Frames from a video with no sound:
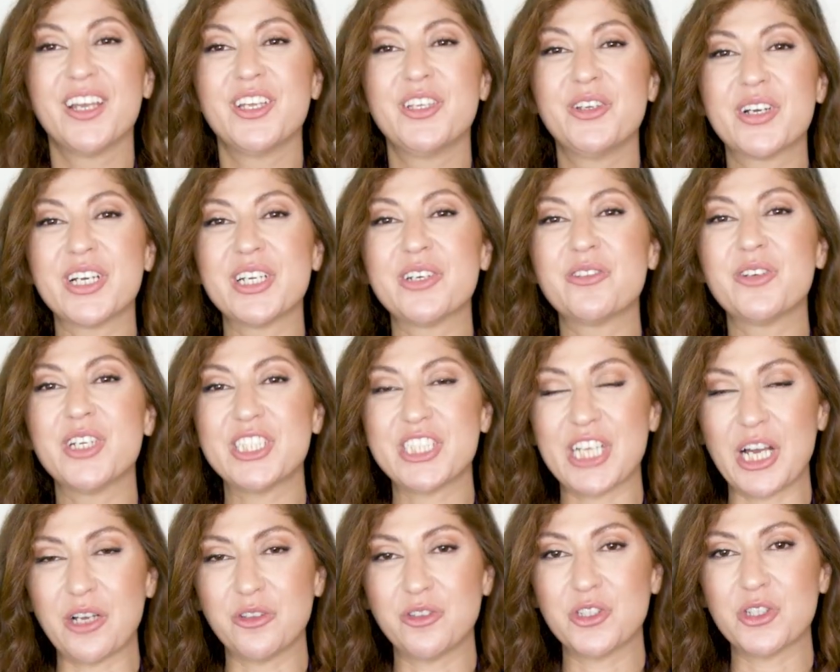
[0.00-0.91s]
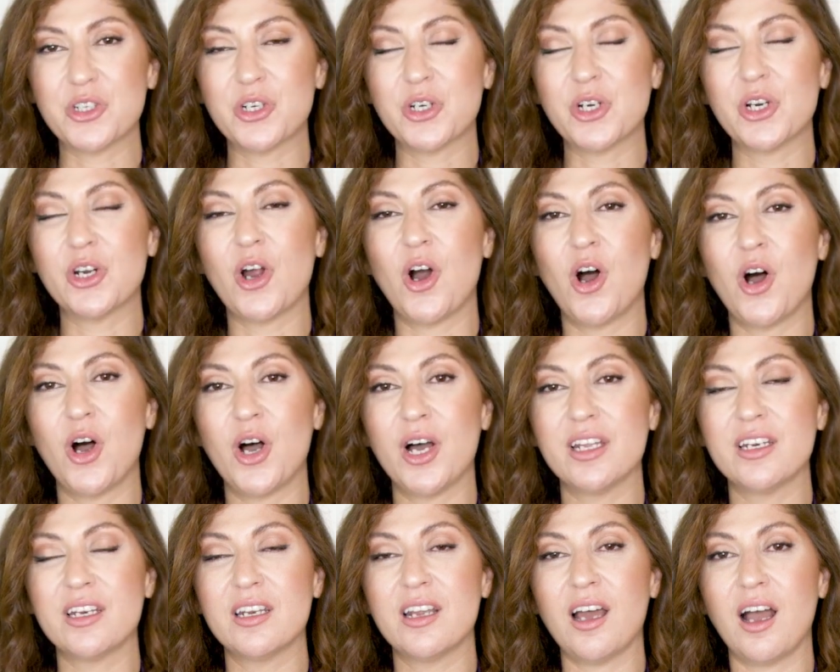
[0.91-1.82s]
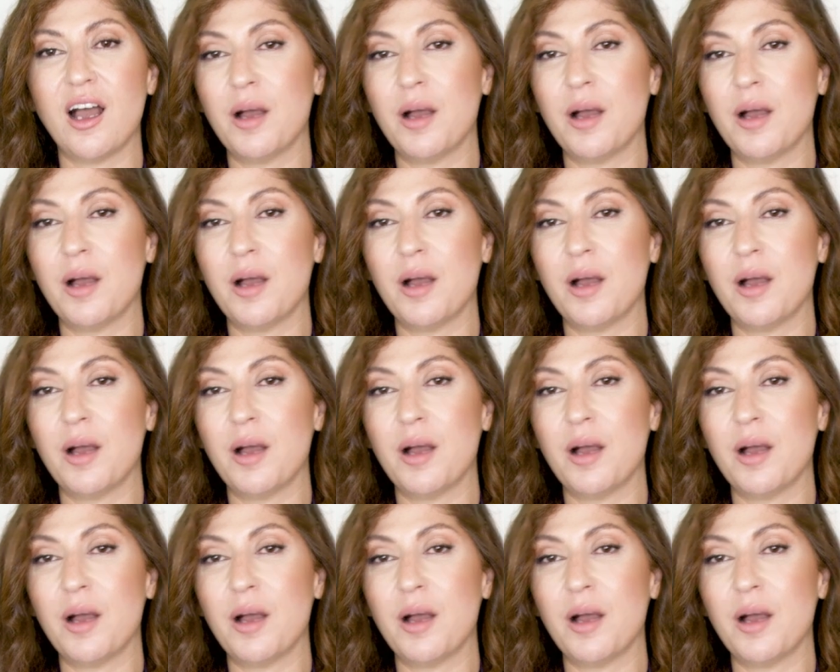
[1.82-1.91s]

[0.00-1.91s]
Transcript: You can reach out to her on,